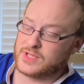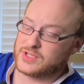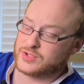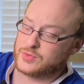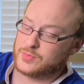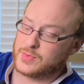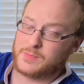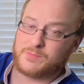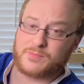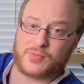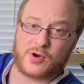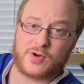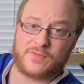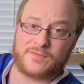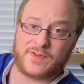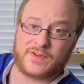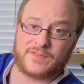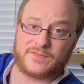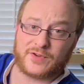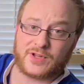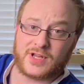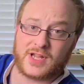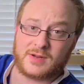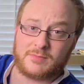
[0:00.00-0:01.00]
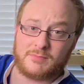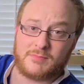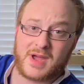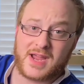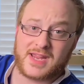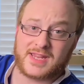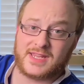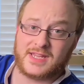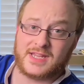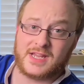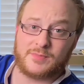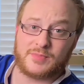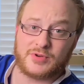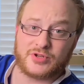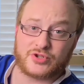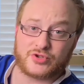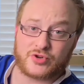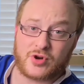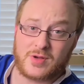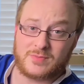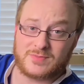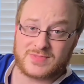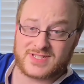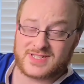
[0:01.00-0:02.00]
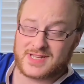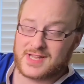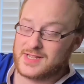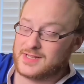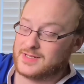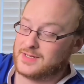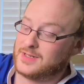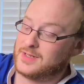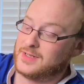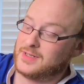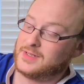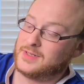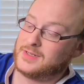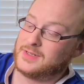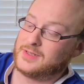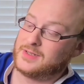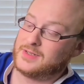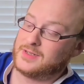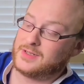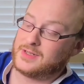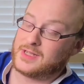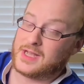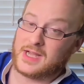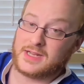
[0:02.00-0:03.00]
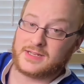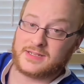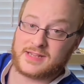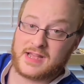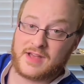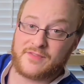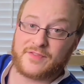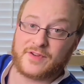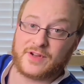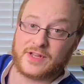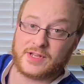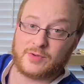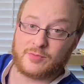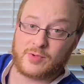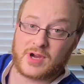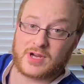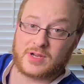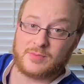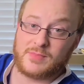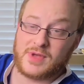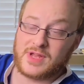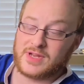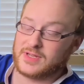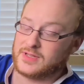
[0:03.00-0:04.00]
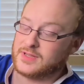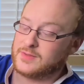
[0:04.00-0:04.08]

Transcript: This would be perfect for like miking up a drum set. I definitely recommend it.